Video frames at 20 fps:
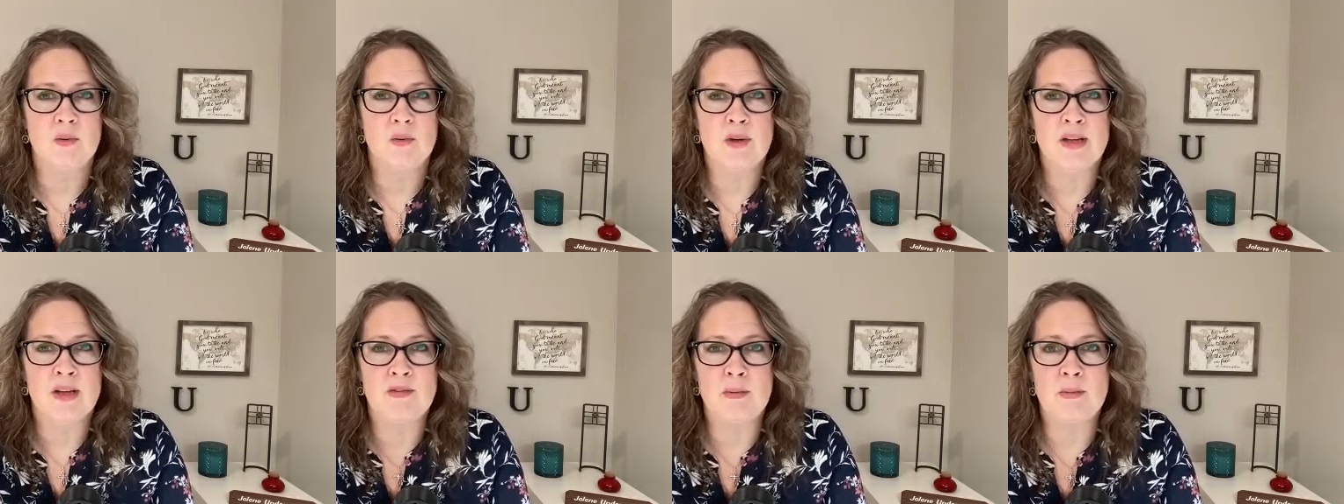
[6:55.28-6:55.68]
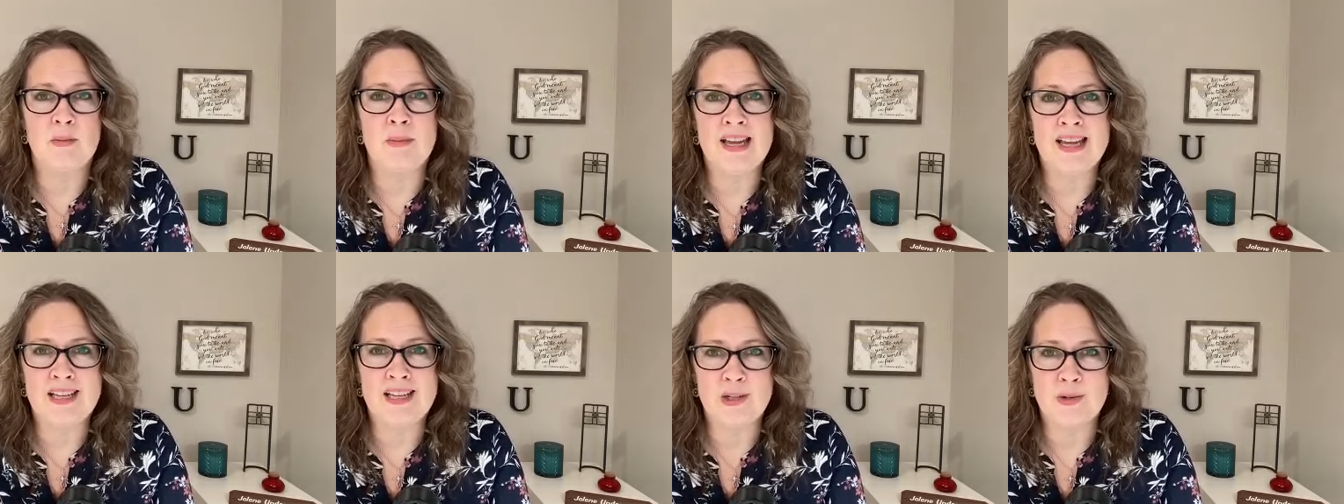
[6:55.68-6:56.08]
We have
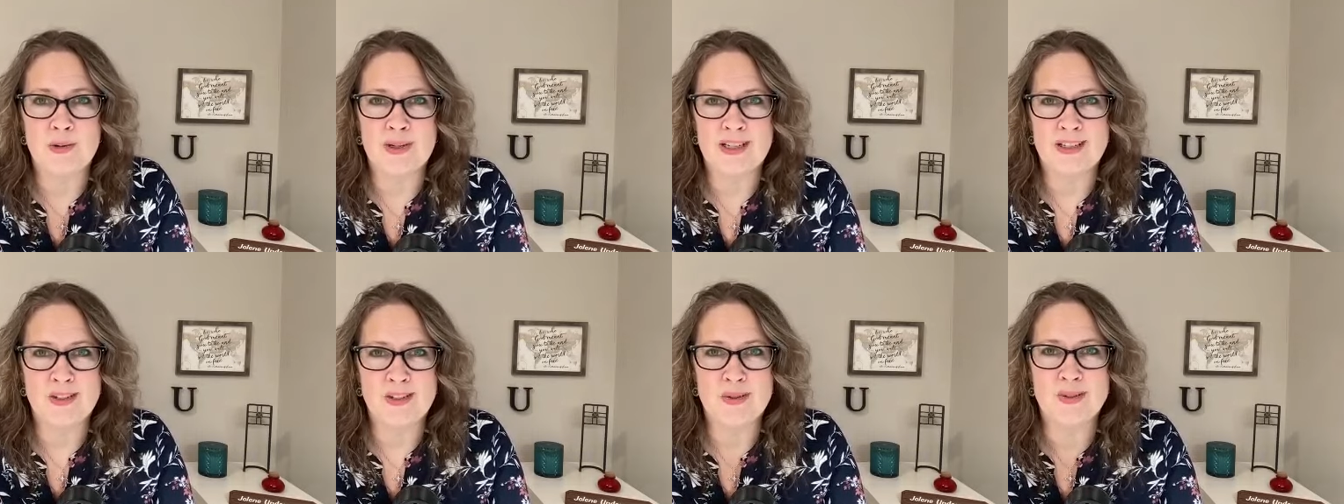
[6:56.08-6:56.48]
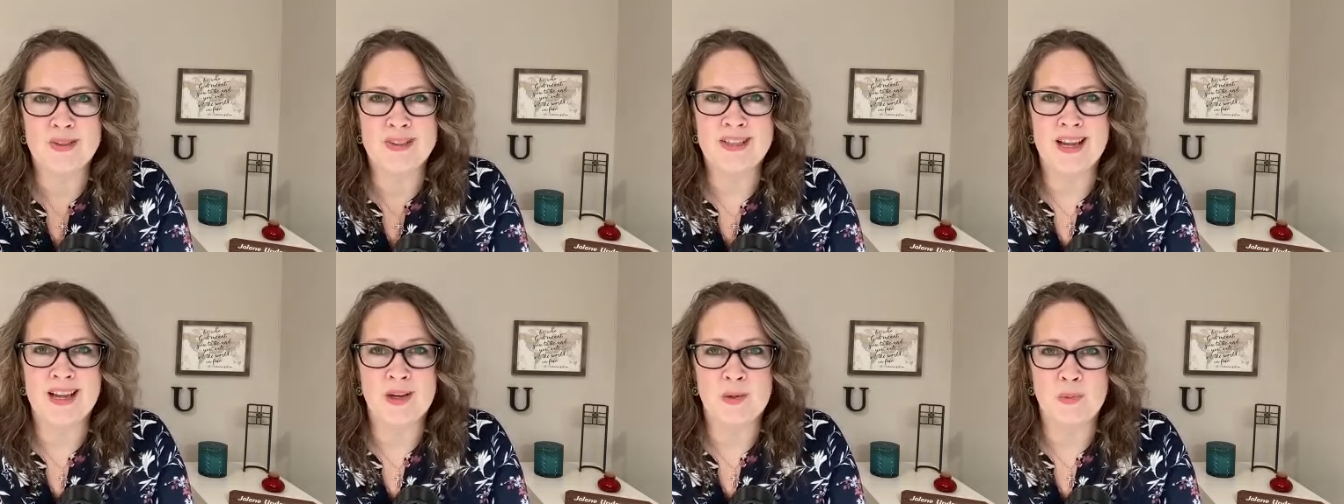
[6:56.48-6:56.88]
Emmanuel, who's
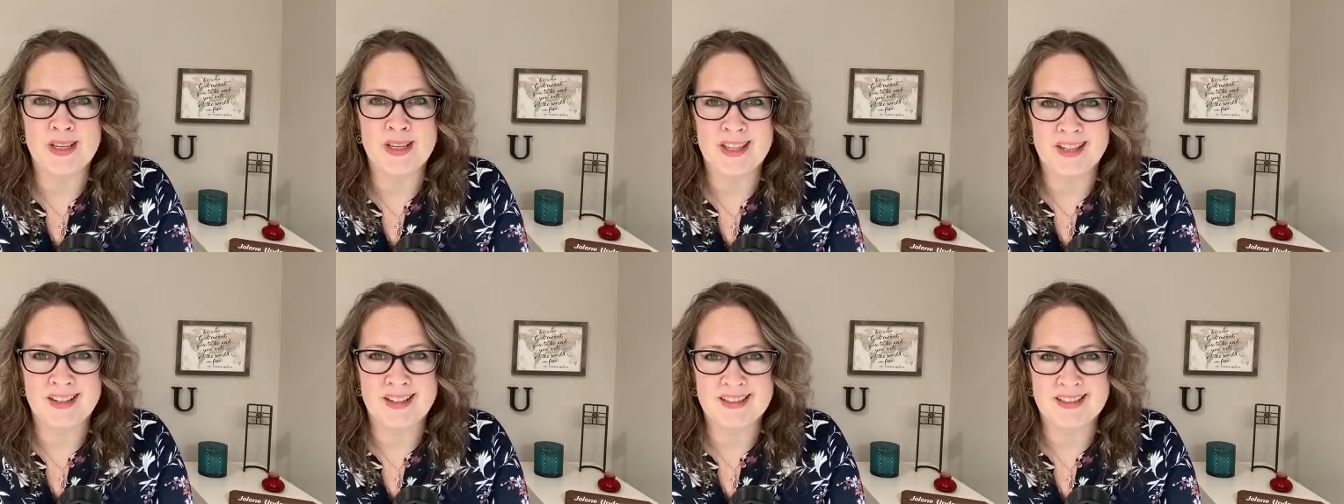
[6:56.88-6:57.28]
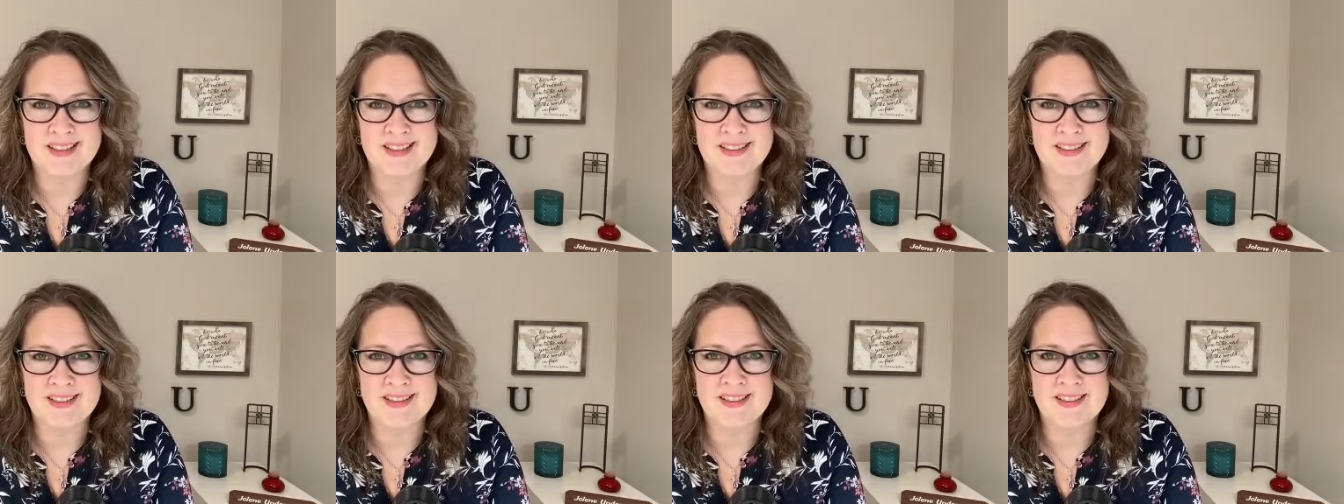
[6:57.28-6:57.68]
God with
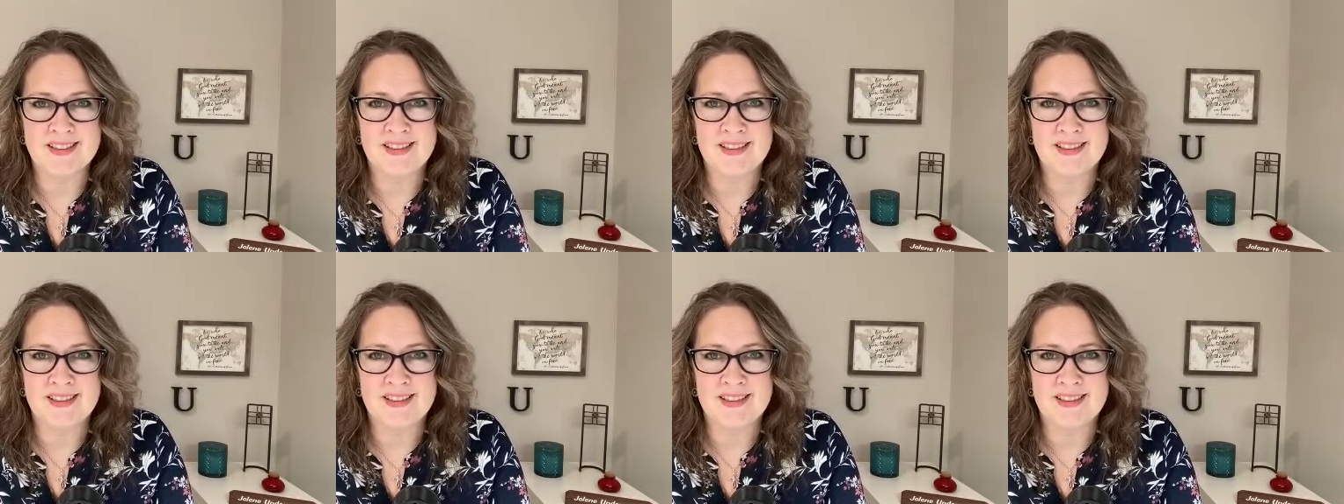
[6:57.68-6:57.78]
us.